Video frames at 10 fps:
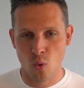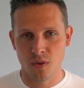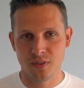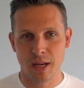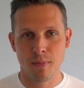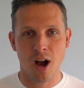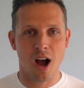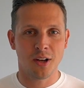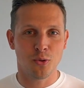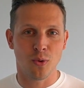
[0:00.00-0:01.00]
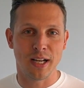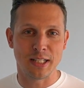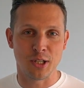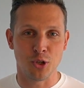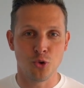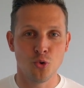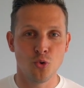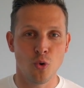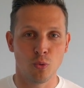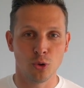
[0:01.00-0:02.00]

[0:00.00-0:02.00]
with them, otherwise you